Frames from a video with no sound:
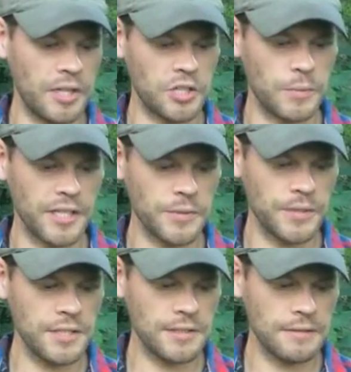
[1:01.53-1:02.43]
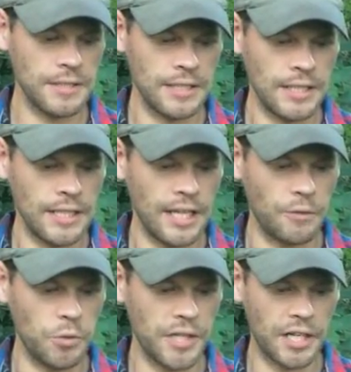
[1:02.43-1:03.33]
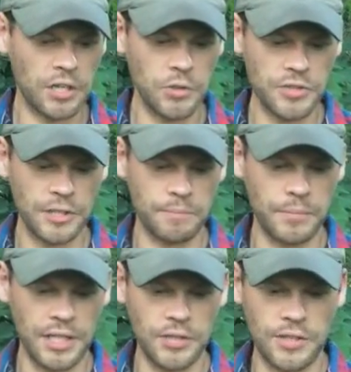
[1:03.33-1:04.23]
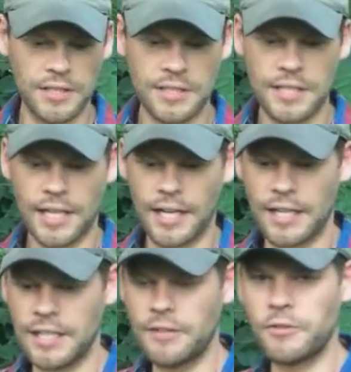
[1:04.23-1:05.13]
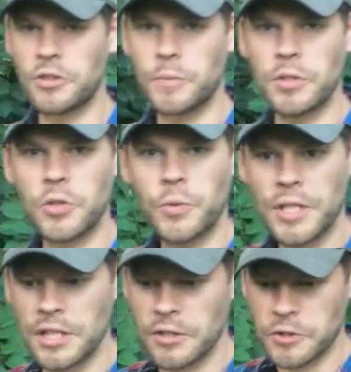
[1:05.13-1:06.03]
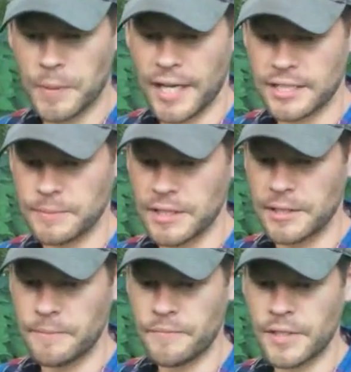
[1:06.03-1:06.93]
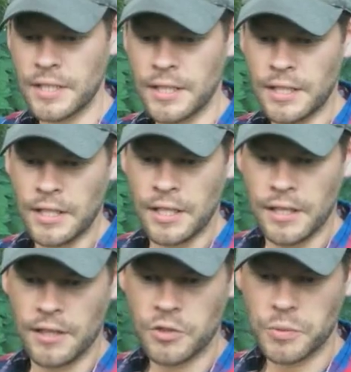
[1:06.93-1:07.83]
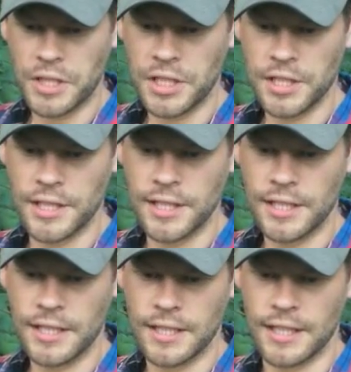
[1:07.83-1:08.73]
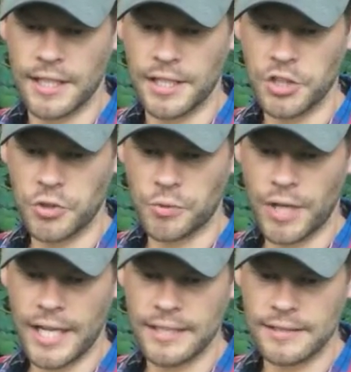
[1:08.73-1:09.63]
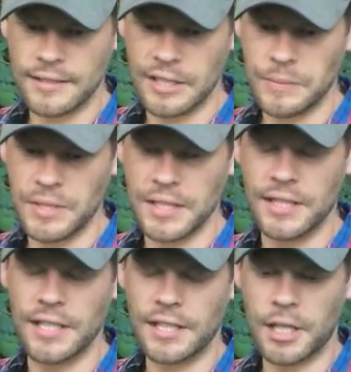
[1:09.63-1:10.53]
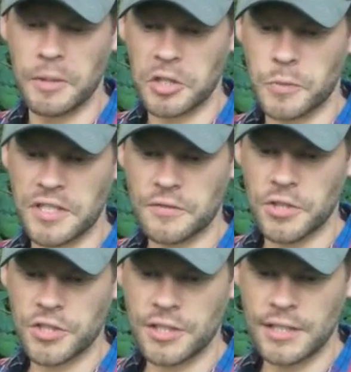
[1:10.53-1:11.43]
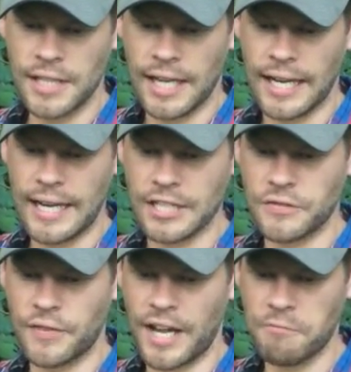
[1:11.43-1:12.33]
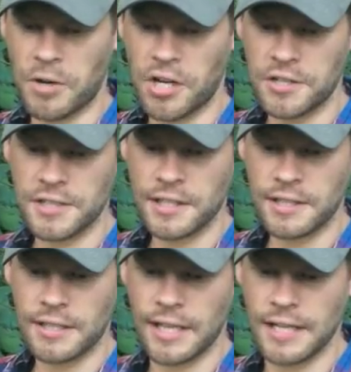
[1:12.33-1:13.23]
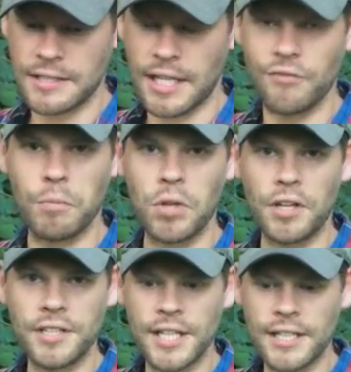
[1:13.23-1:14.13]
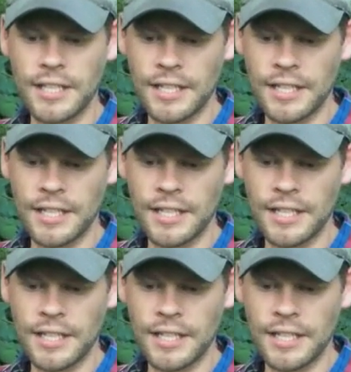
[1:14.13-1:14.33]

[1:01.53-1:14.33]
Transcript: Express ones, and we'll get a close-up, but you can see kind of the difference between those possibly. This one here on your right is going to be the Carbon Express version, and it has 5 prongs on it and has kind of a blunt head.